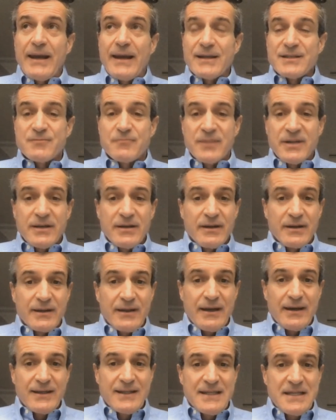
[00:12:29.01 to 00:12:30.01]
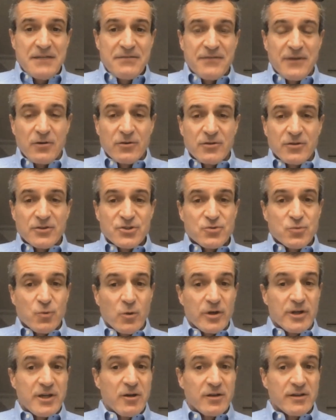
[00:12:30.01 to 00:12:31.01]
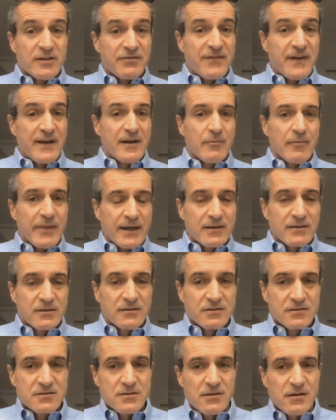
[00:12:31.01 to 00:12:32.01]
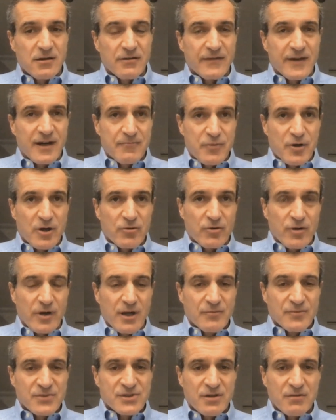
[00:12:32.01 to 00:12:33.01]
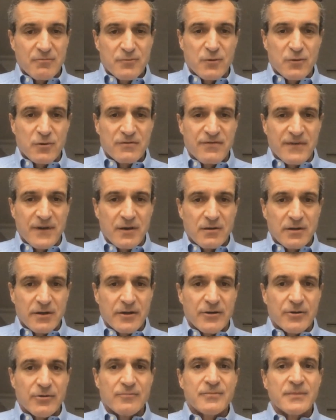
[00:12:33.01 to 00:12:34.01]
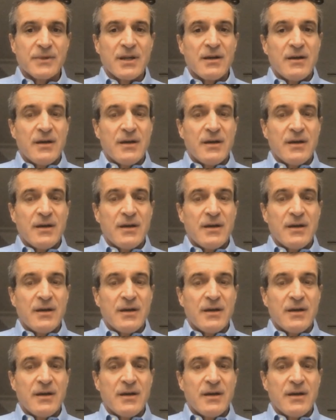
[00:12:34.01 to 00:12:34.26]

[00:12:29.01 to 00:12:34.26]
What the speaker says: has been a key focus, working on the fundamentals of our programs and portfolio.